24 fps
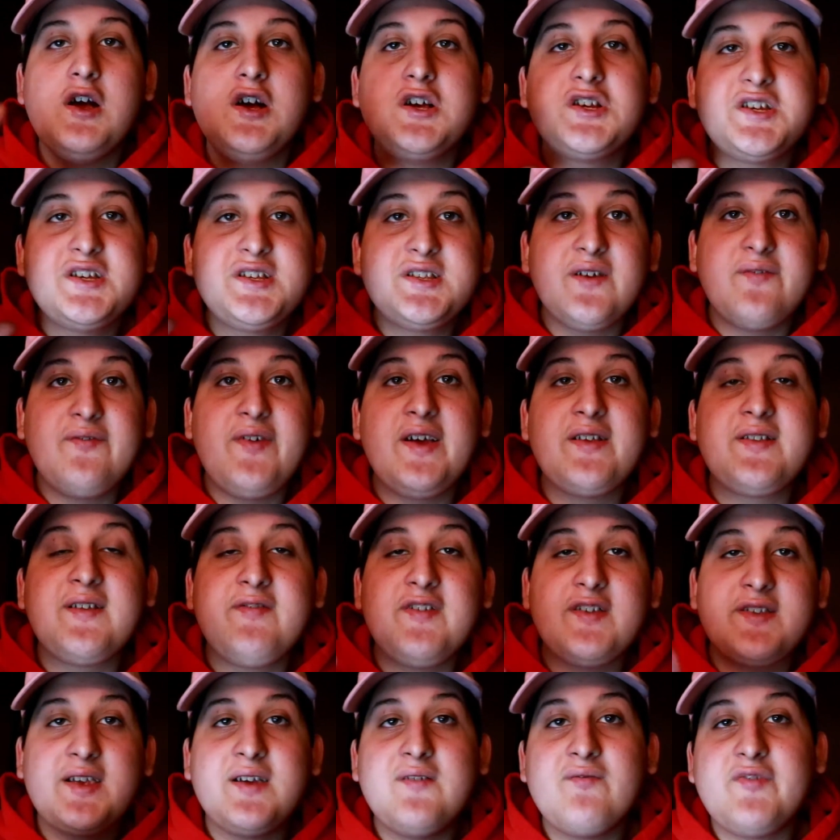she's the face of
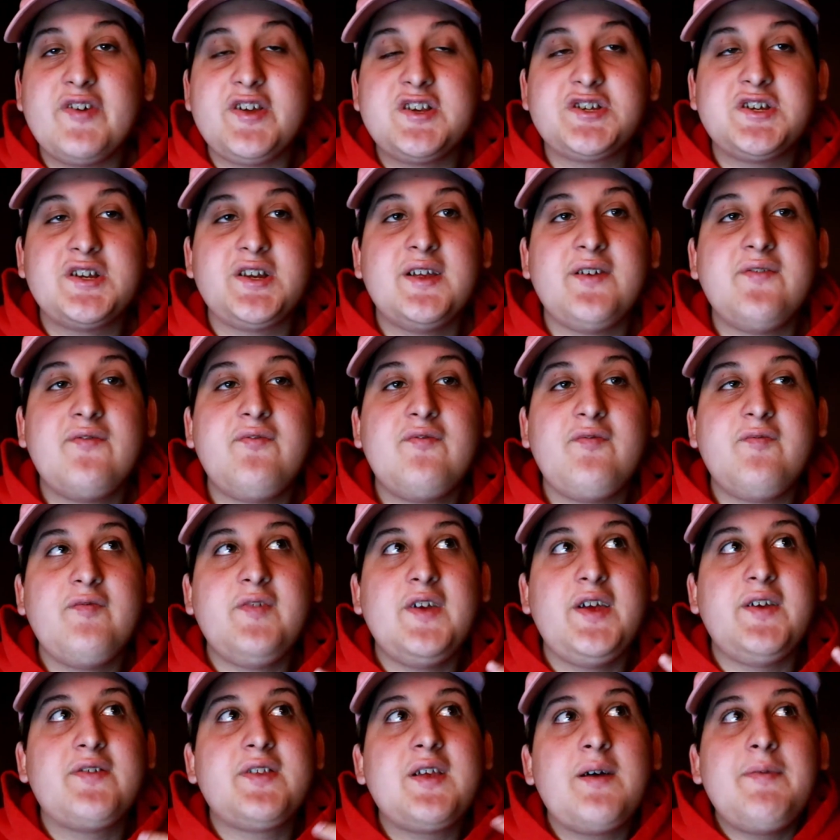this convention.
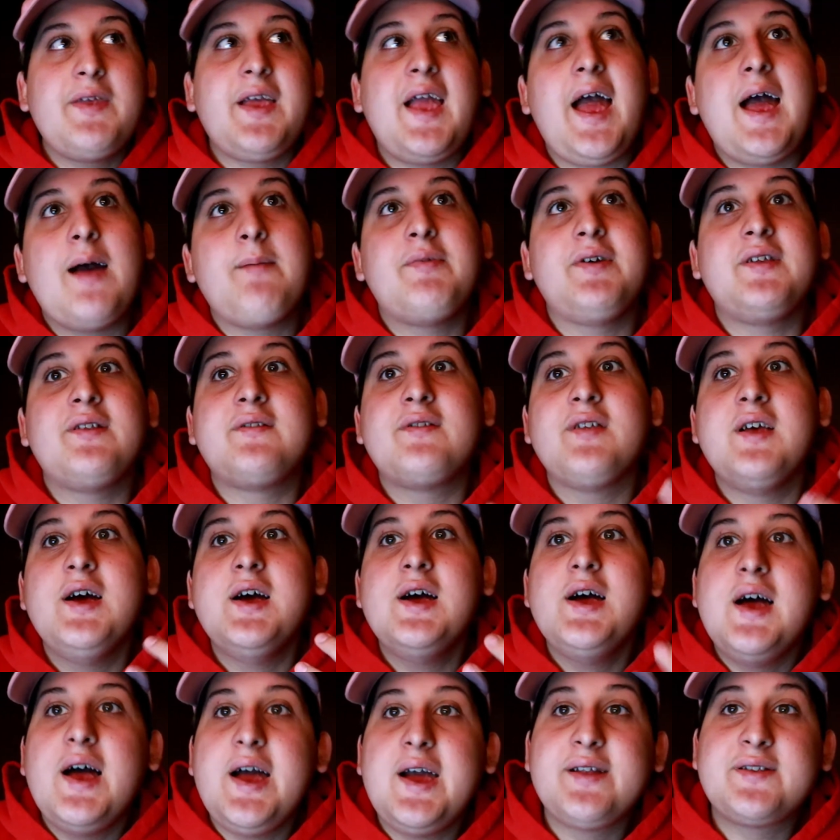If something happens,
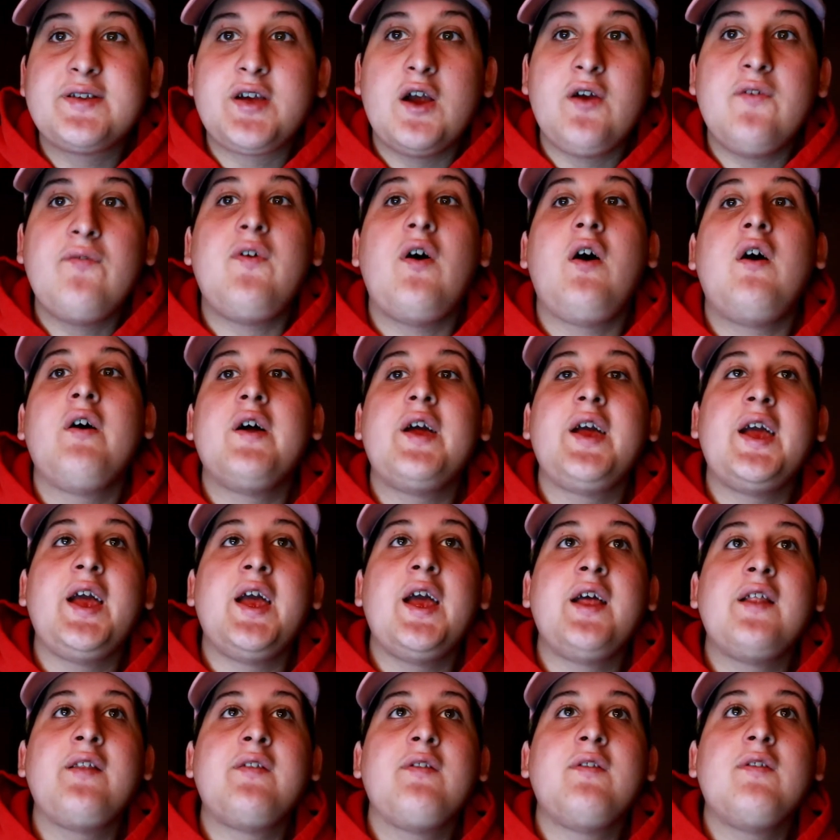it's her fault,
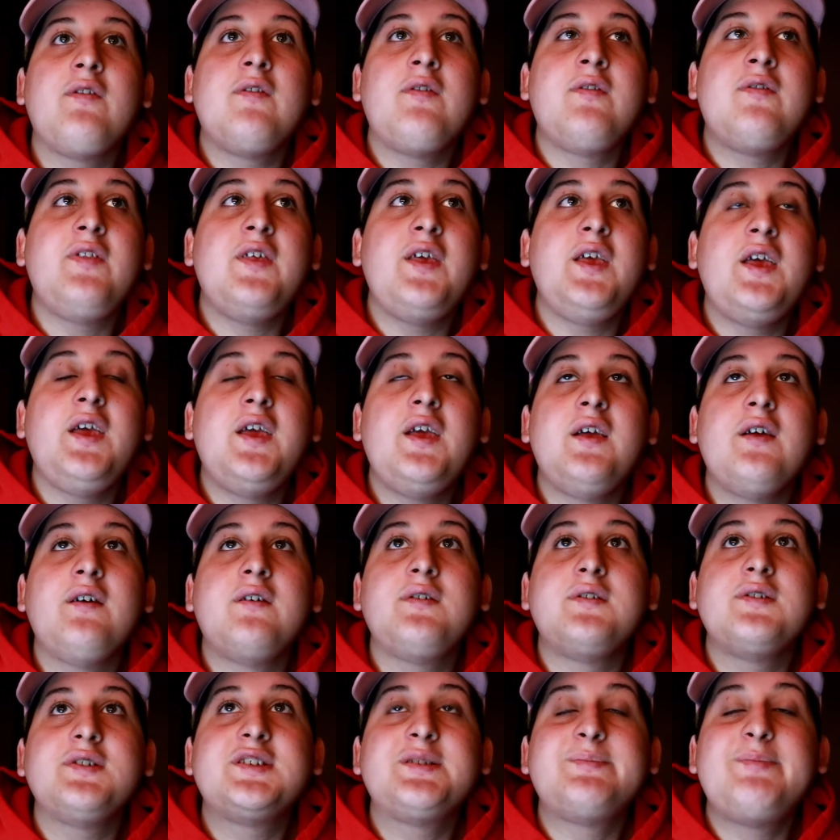and the
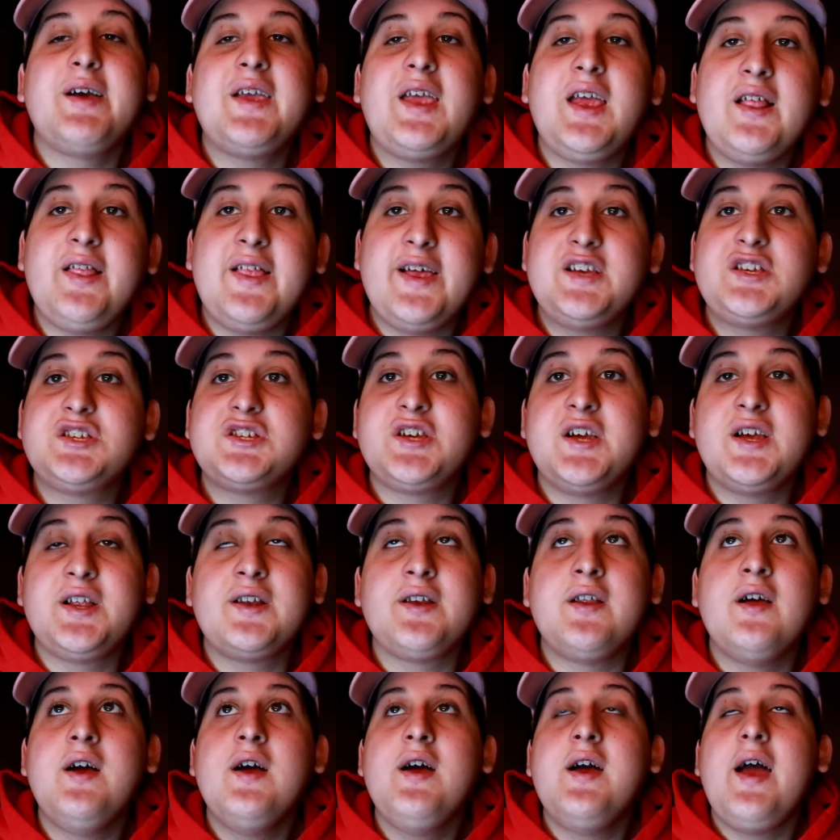
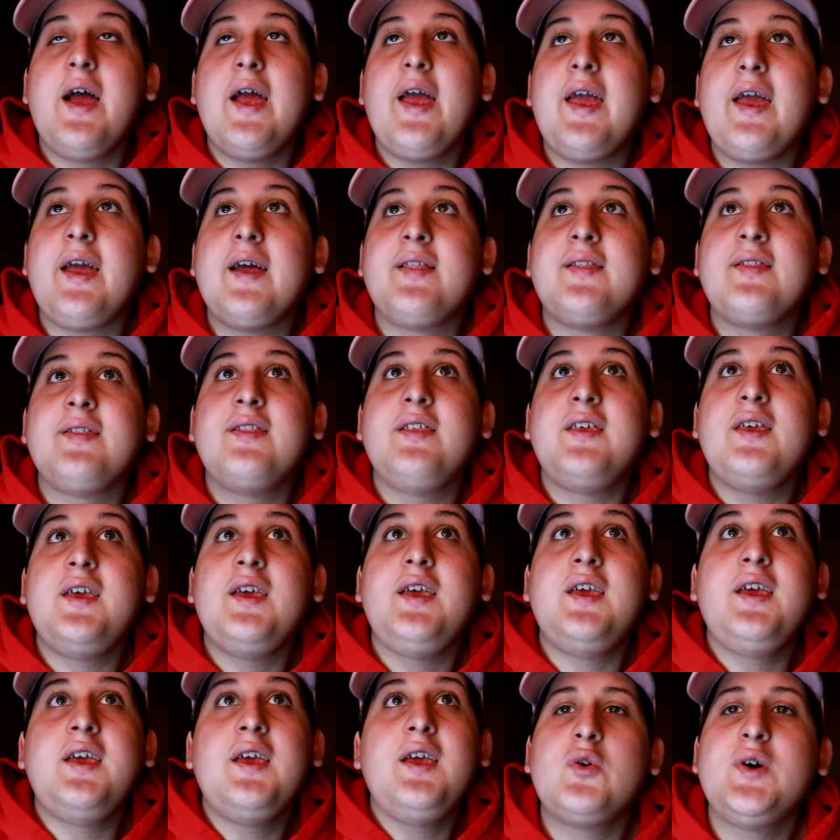speculation and
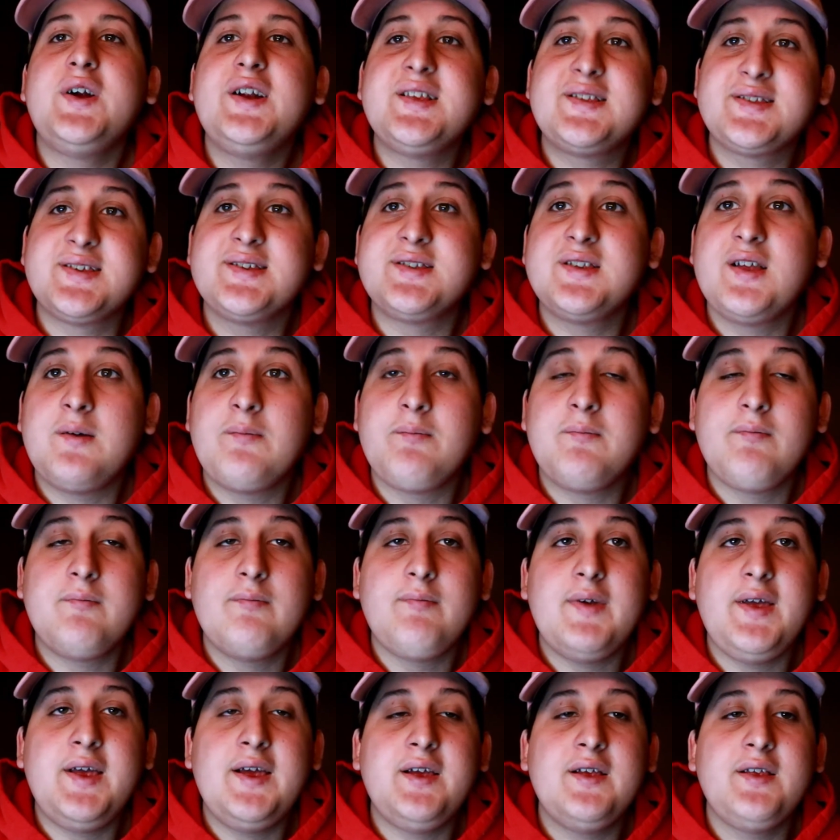the criticism
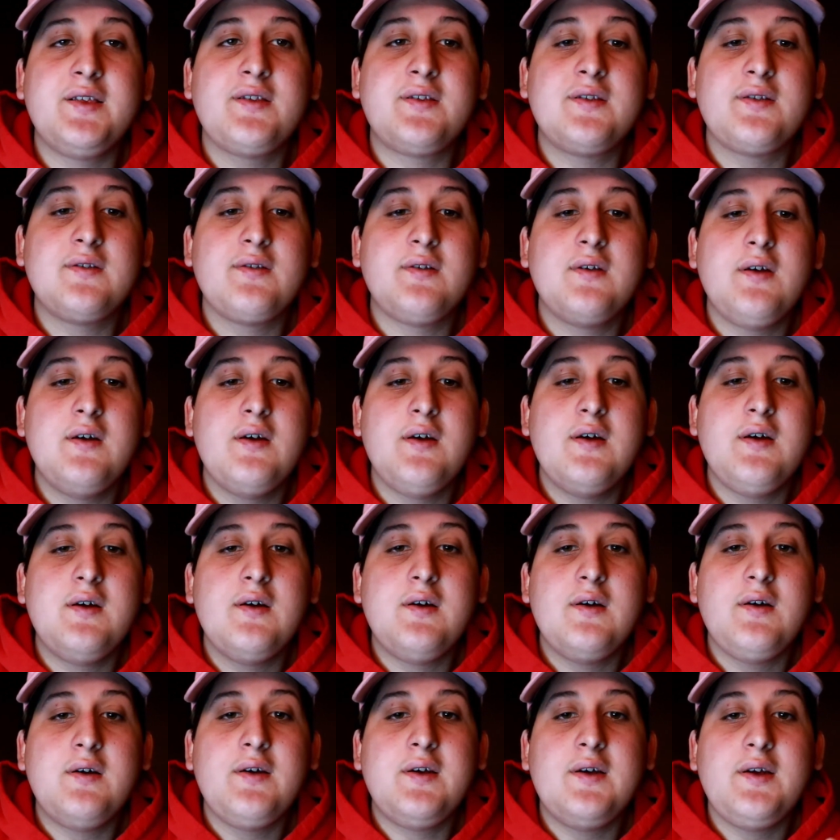is
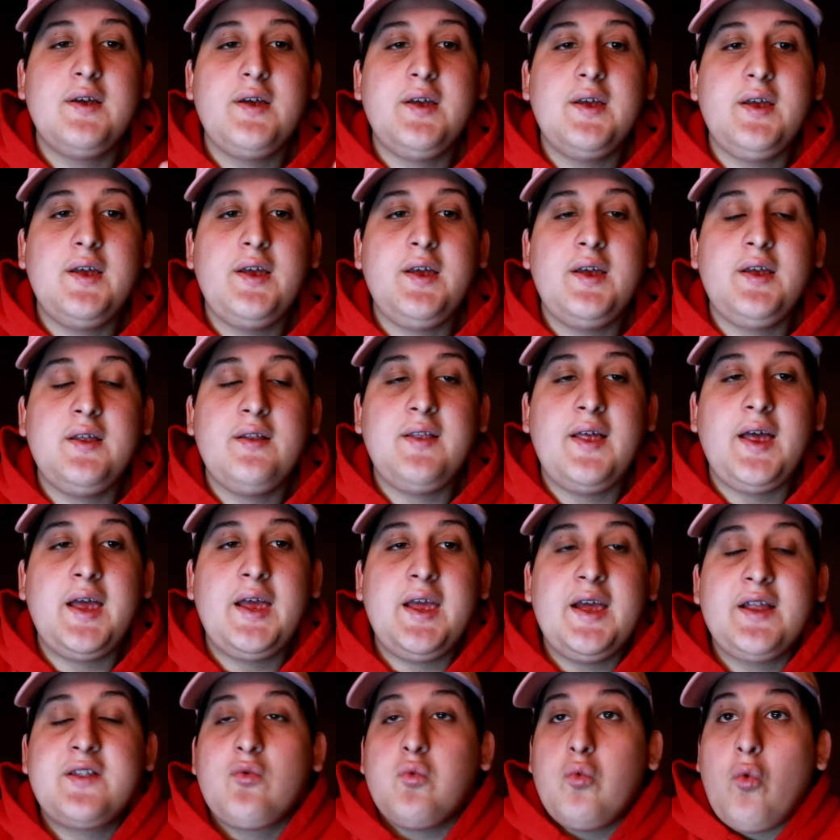
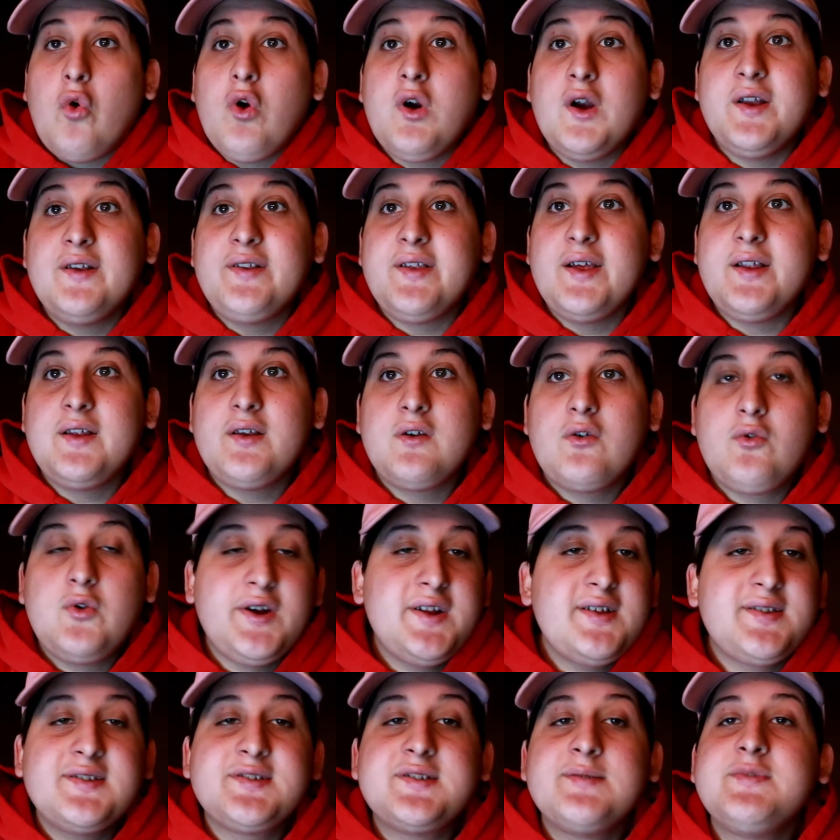it's warranted.
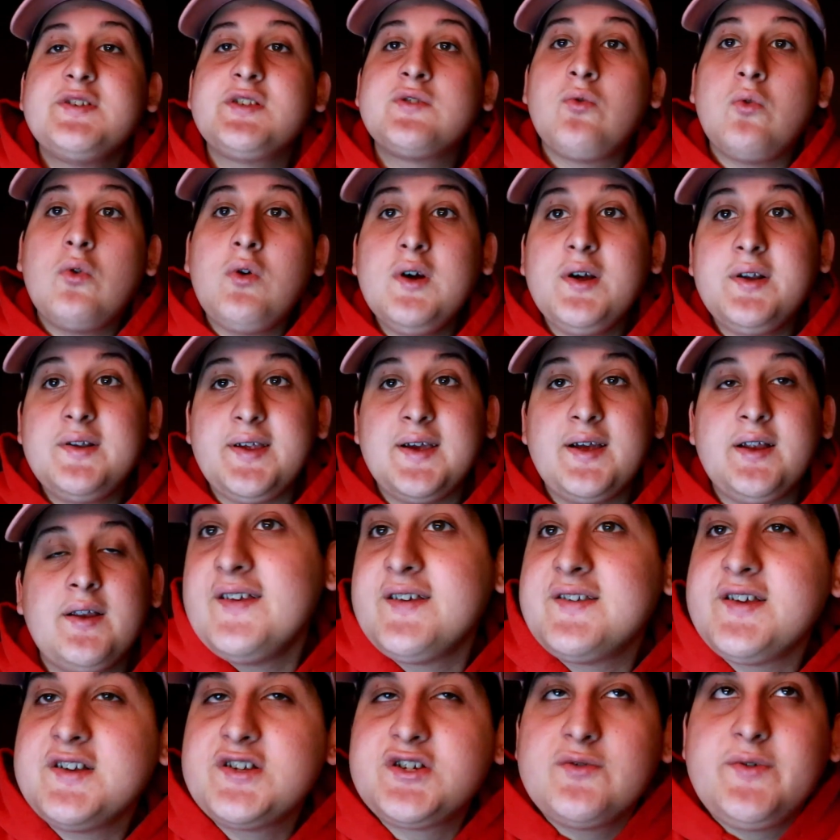Criticism is warranted in
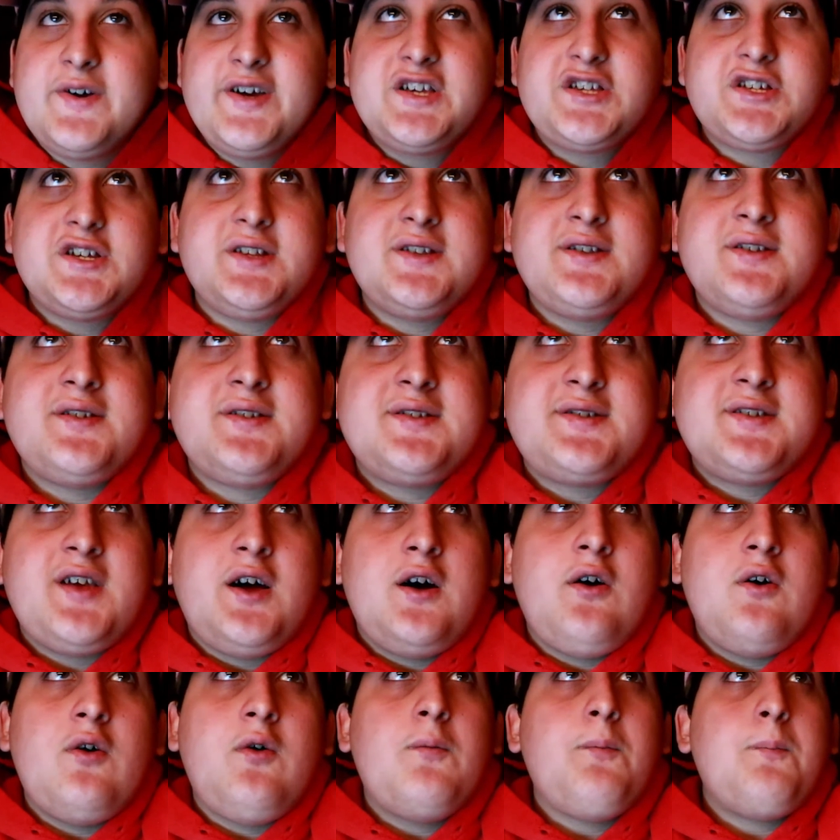this situation.
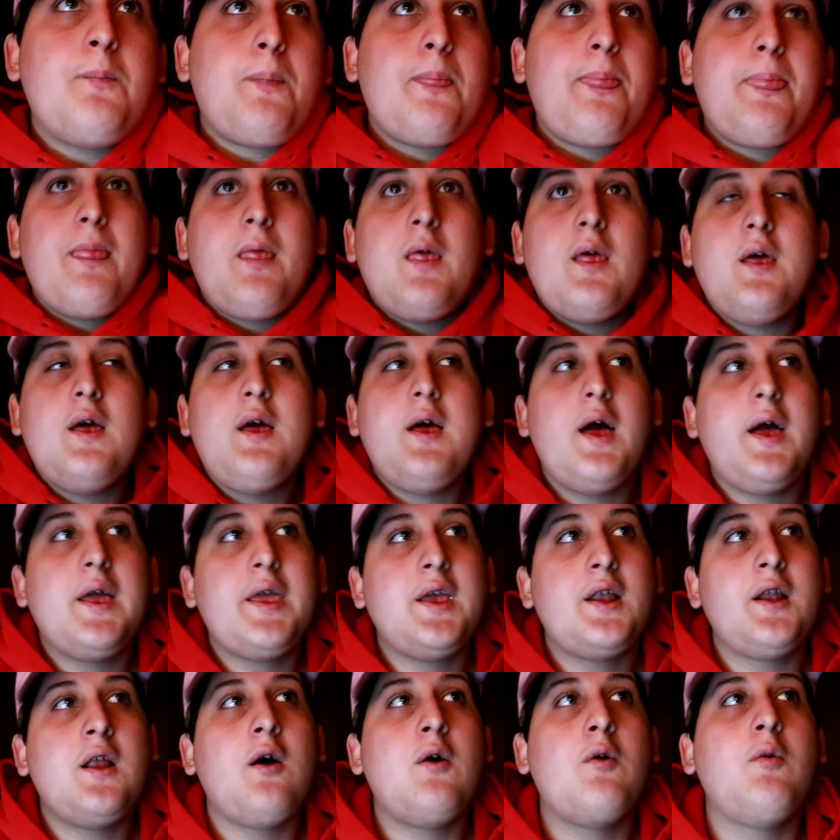So,
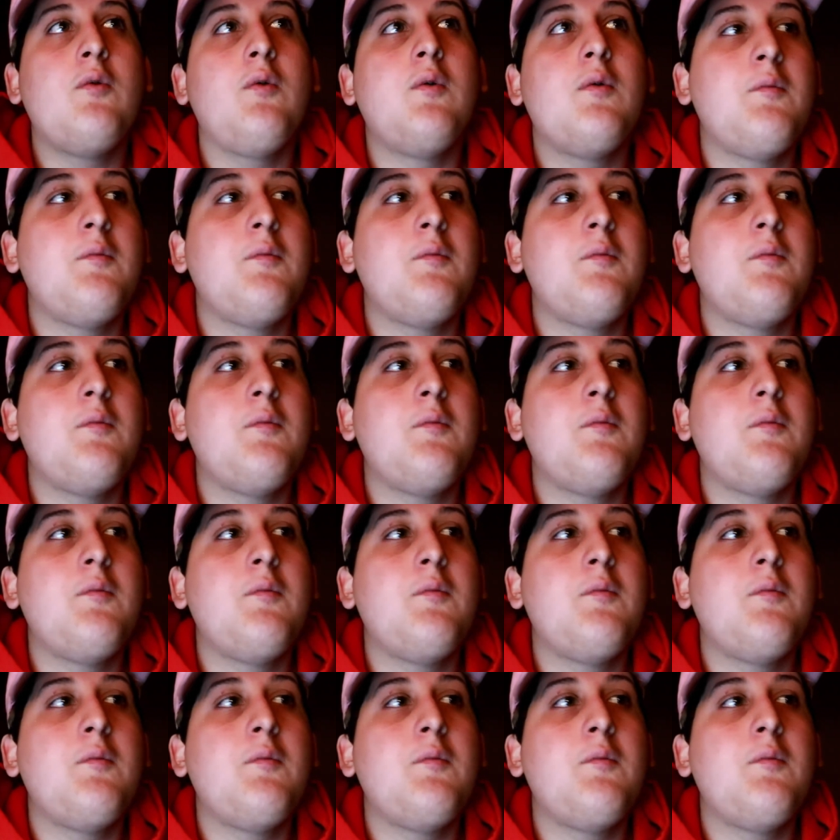you know,